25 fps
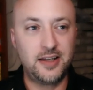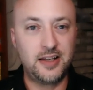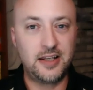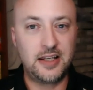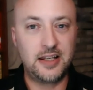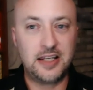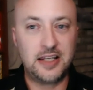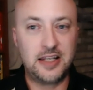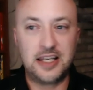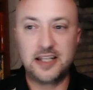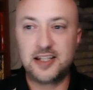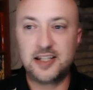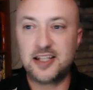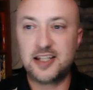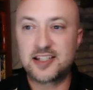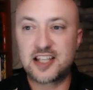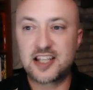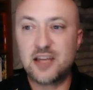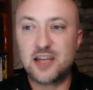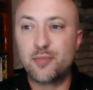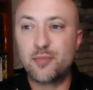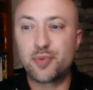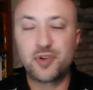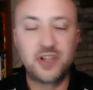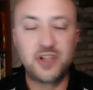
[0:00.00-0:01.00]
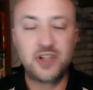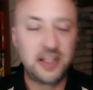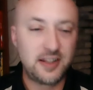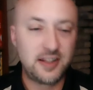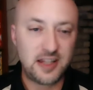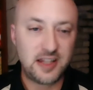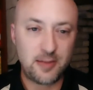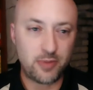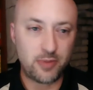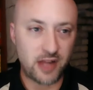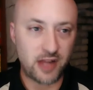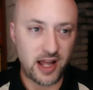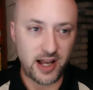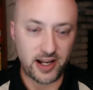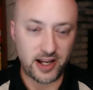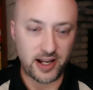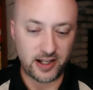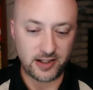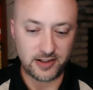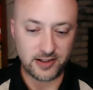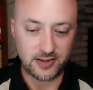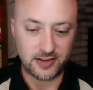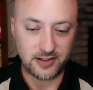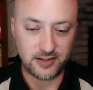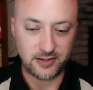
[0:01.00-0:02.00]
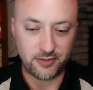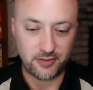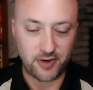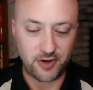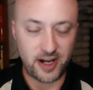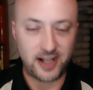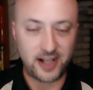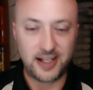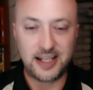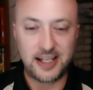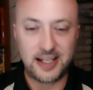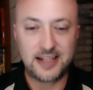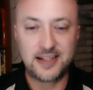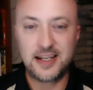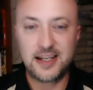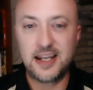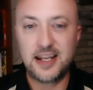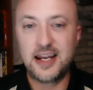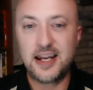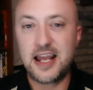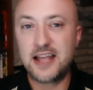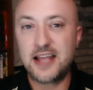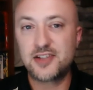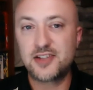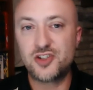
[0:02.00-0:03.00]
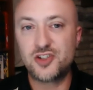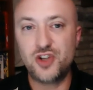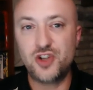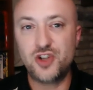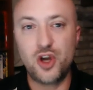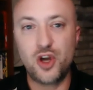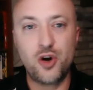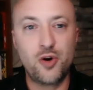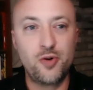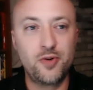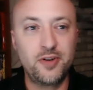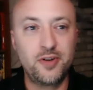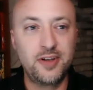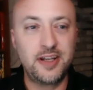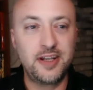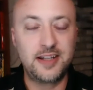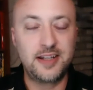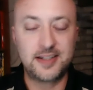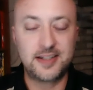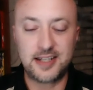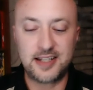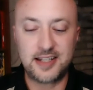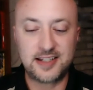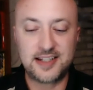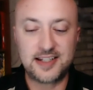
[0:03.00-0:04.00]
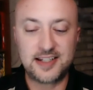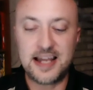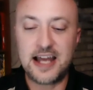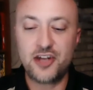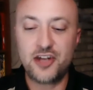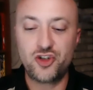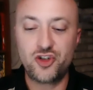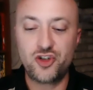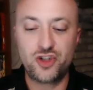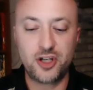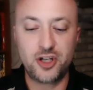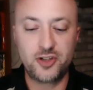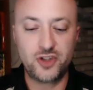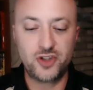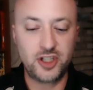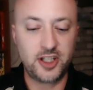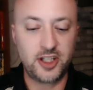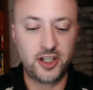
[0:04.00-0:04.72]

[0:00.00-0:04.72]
it's completely blind, right? It has no, it's not judging